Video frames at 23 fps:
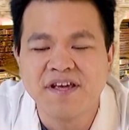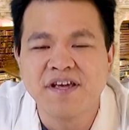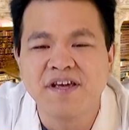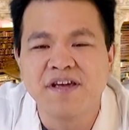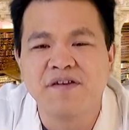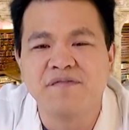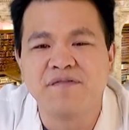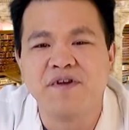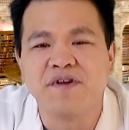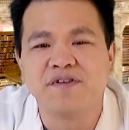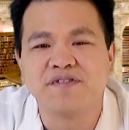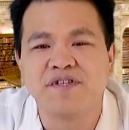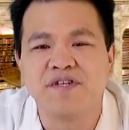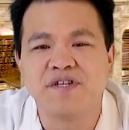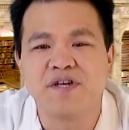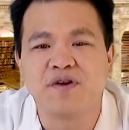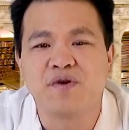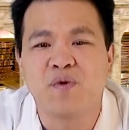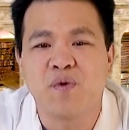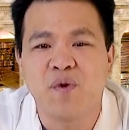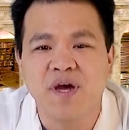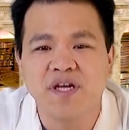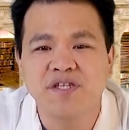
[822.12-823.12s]
If there's
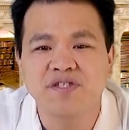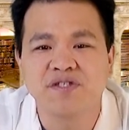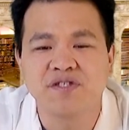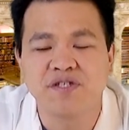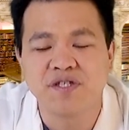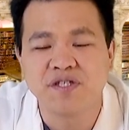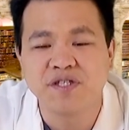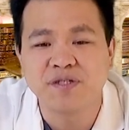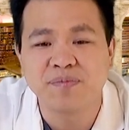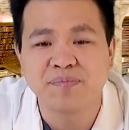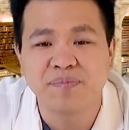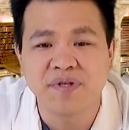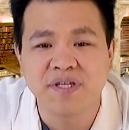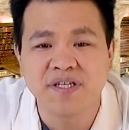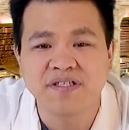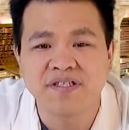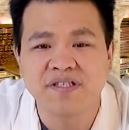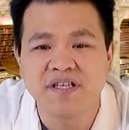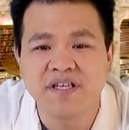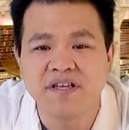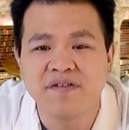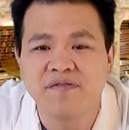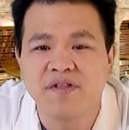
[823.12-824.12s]
any questions,
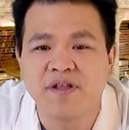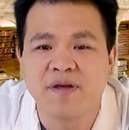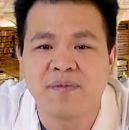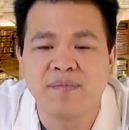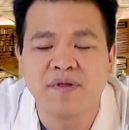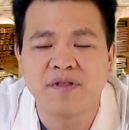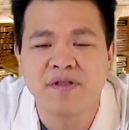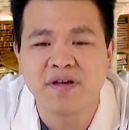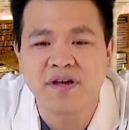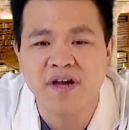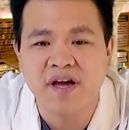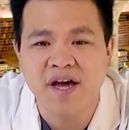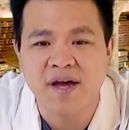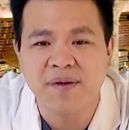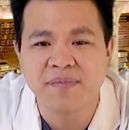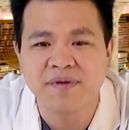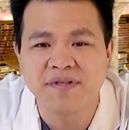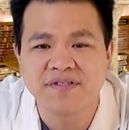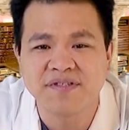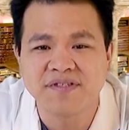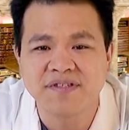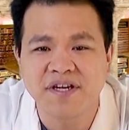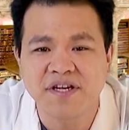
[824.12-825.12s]
please leave them in the
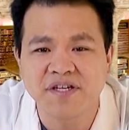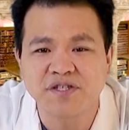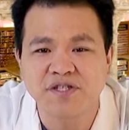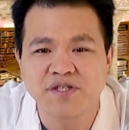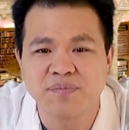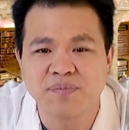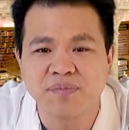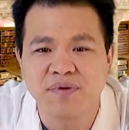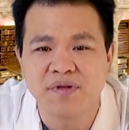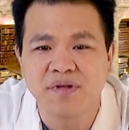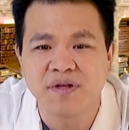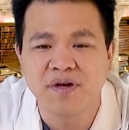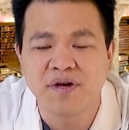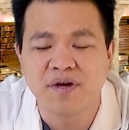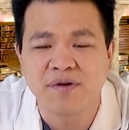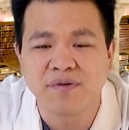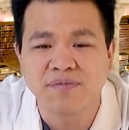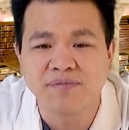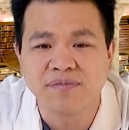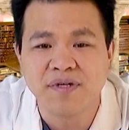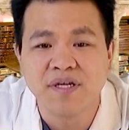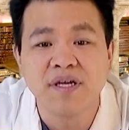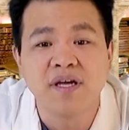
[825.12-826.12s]
comments section
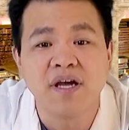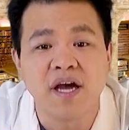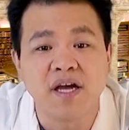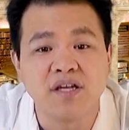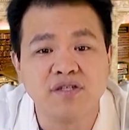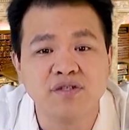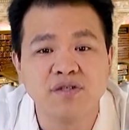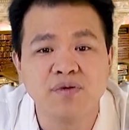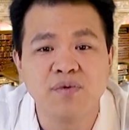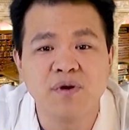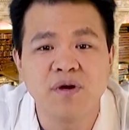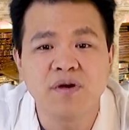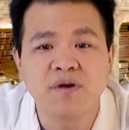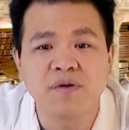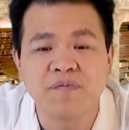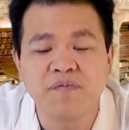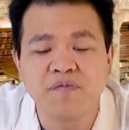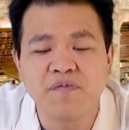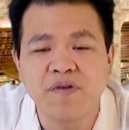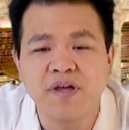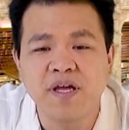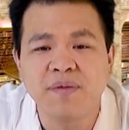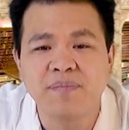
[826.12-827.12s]
below. I do
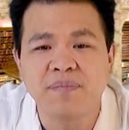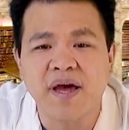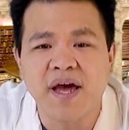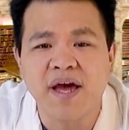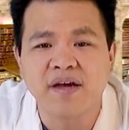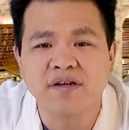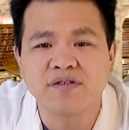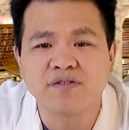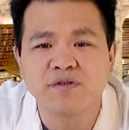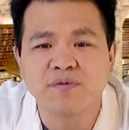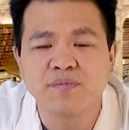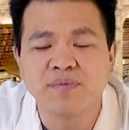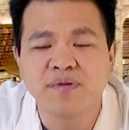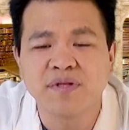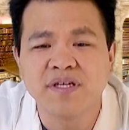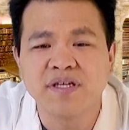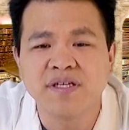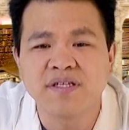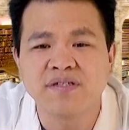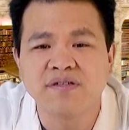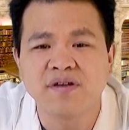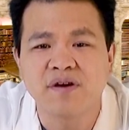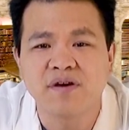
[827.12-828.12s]
welcome feedback, so
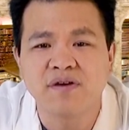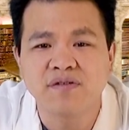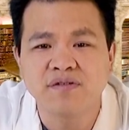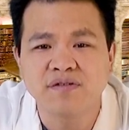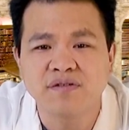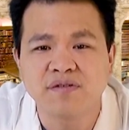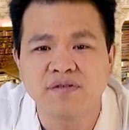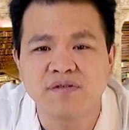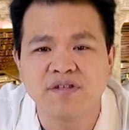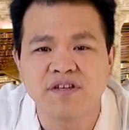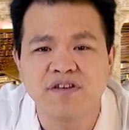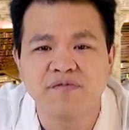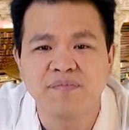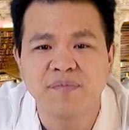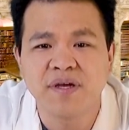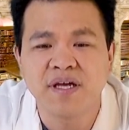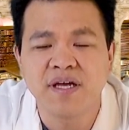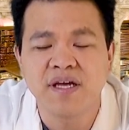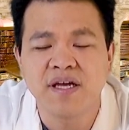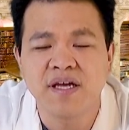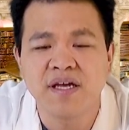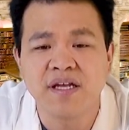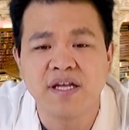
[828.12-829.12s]
please also leave
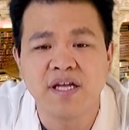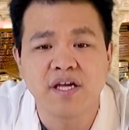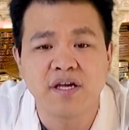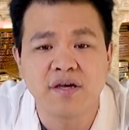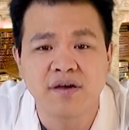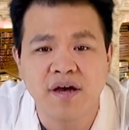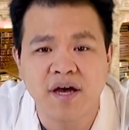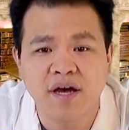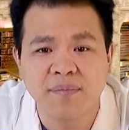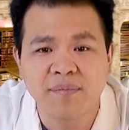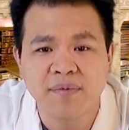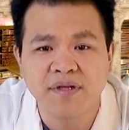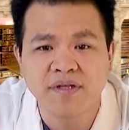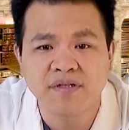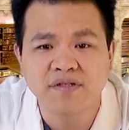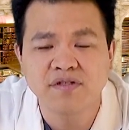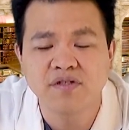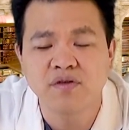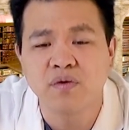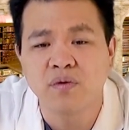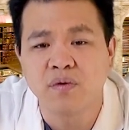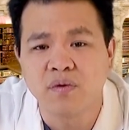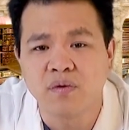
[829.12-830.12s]
me any
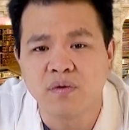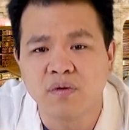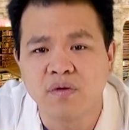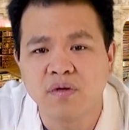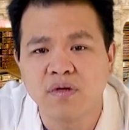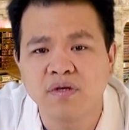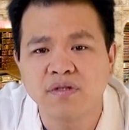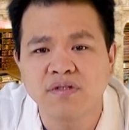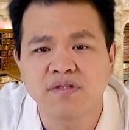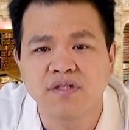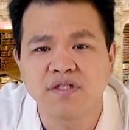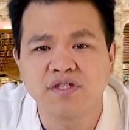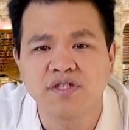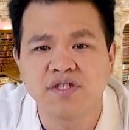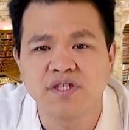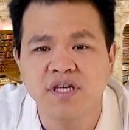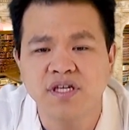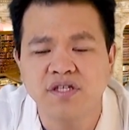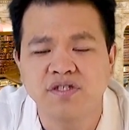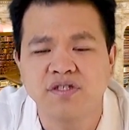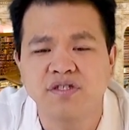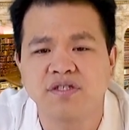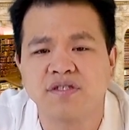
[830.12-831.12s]
comments or
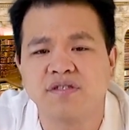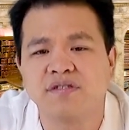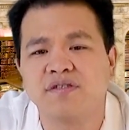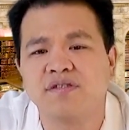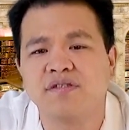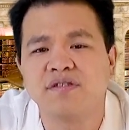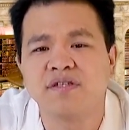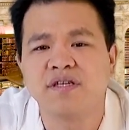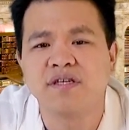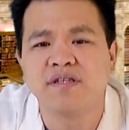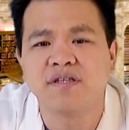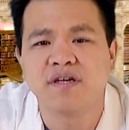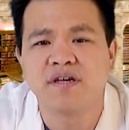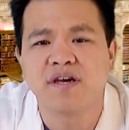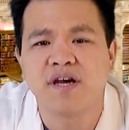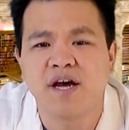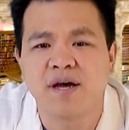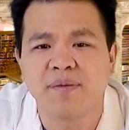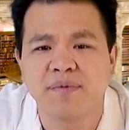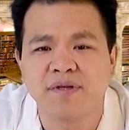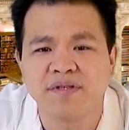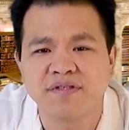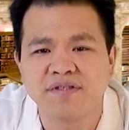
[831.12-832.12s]
suggestions in the
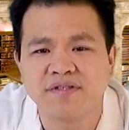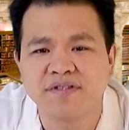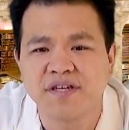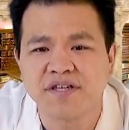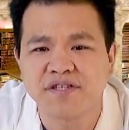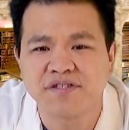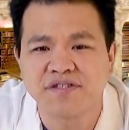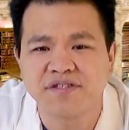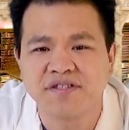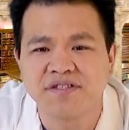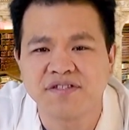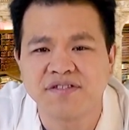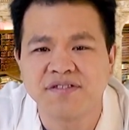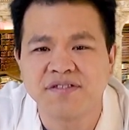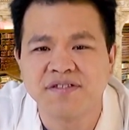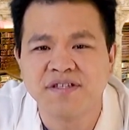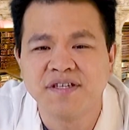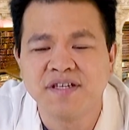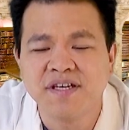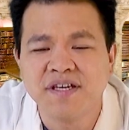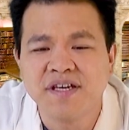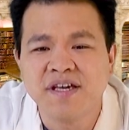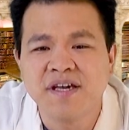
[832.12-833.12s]
comments section.
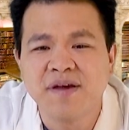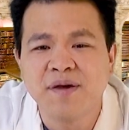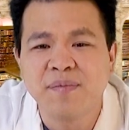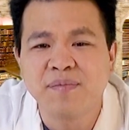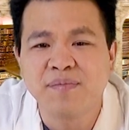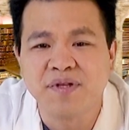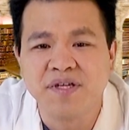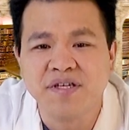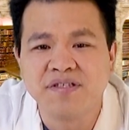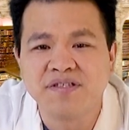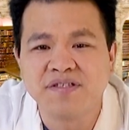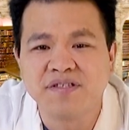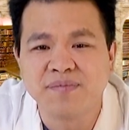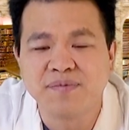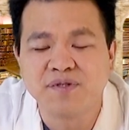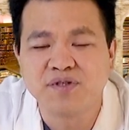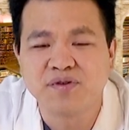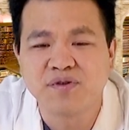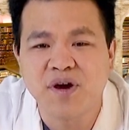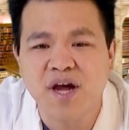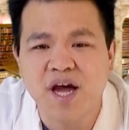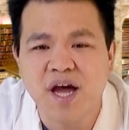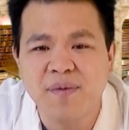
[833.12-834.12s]
Please
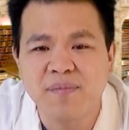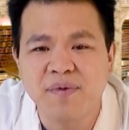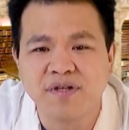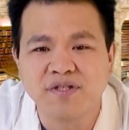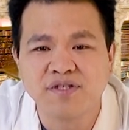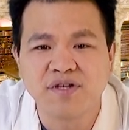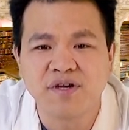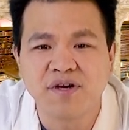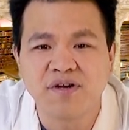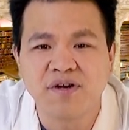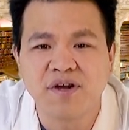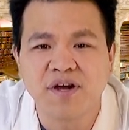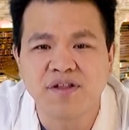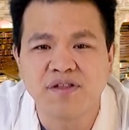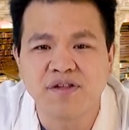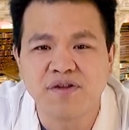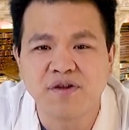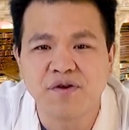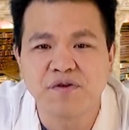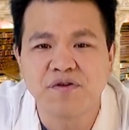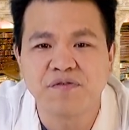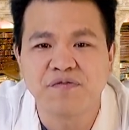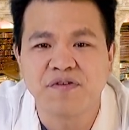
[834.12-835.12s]
subscribe and turn on the
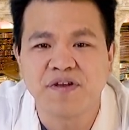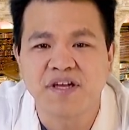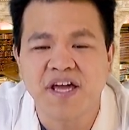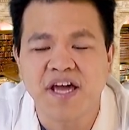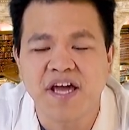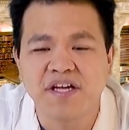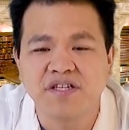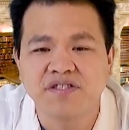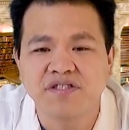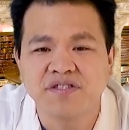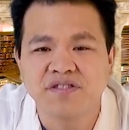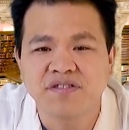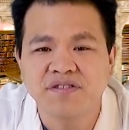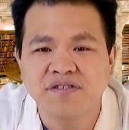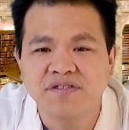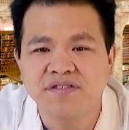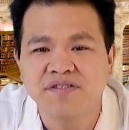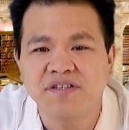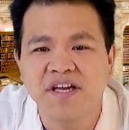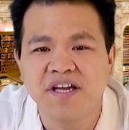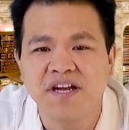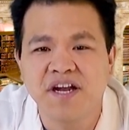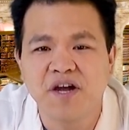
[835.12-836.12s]

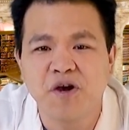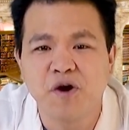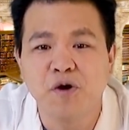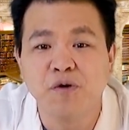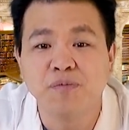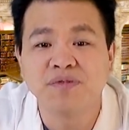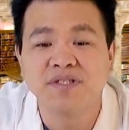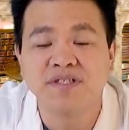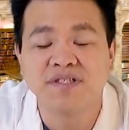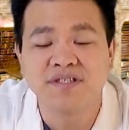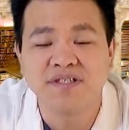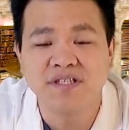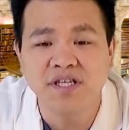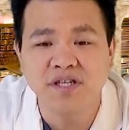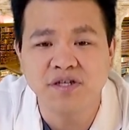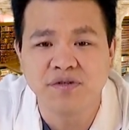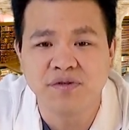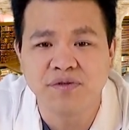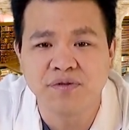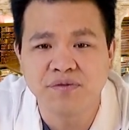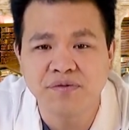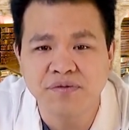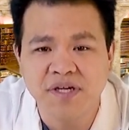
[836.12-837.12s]
notifications, and I hope to see
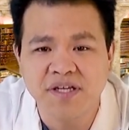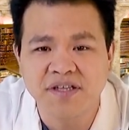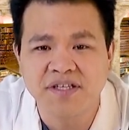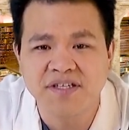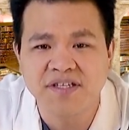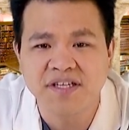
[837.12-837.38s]
you at the